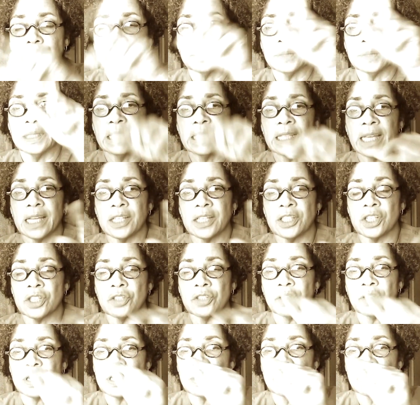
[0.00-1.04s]
EKG
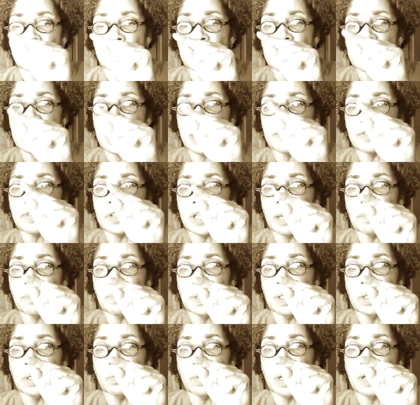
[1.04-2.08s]
tracing, you'll see after that
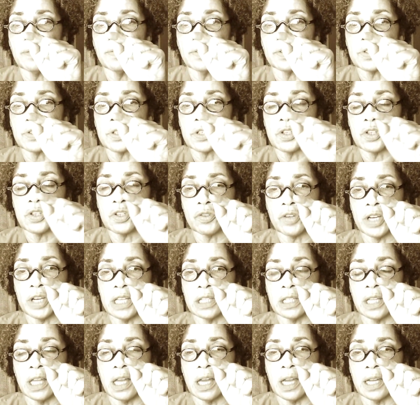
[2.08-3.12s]
P wave there's a
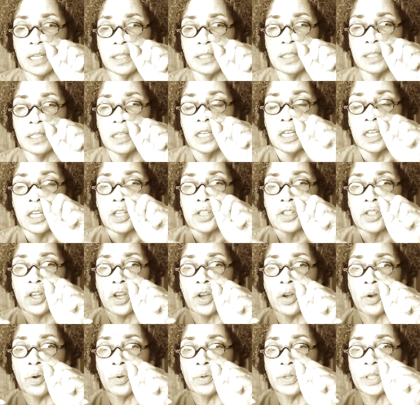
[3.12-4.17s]
straight line.
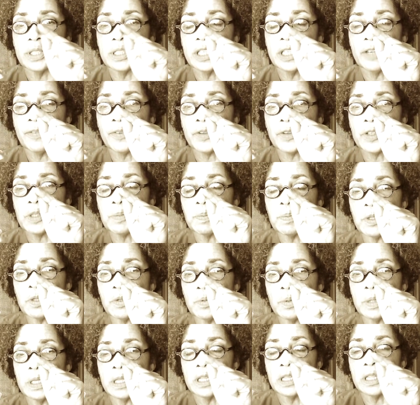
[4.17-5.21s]
So the difference
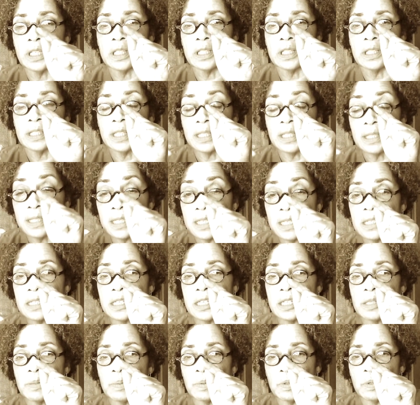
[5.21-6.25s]
between the
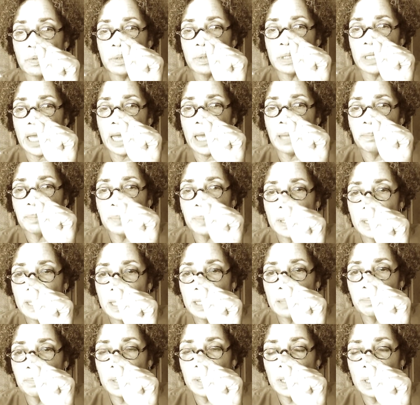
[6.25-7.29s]
distance between that
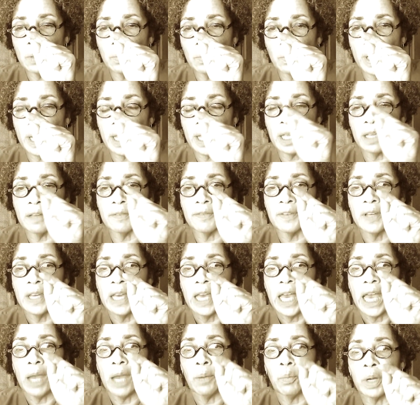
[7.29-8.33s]
P wave
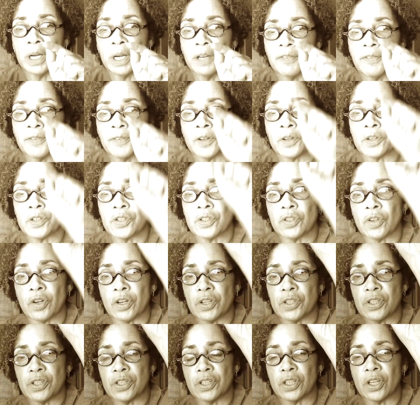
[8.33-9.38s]
and when it first
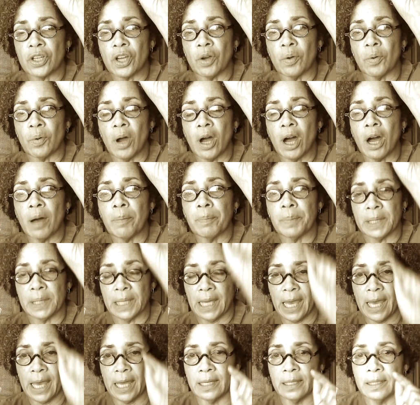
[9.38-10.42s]
starts to go up
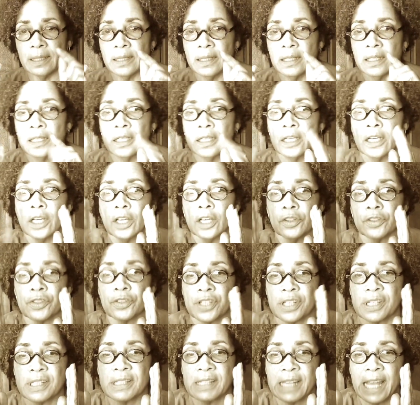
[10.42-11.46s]
again, there's
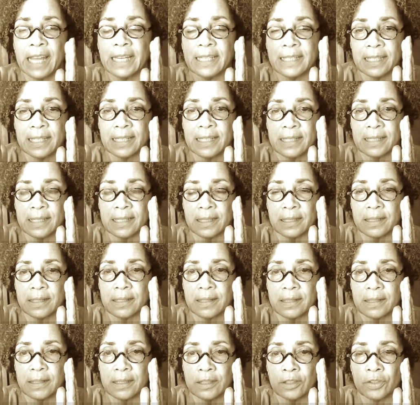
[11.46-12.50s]
a set
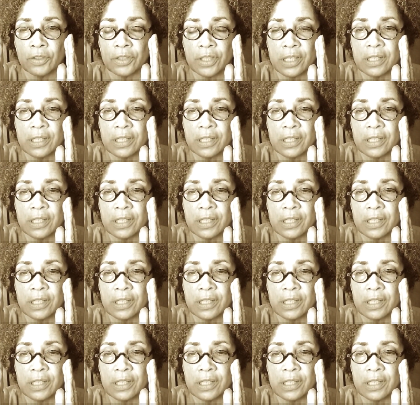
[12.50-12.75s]
distance. And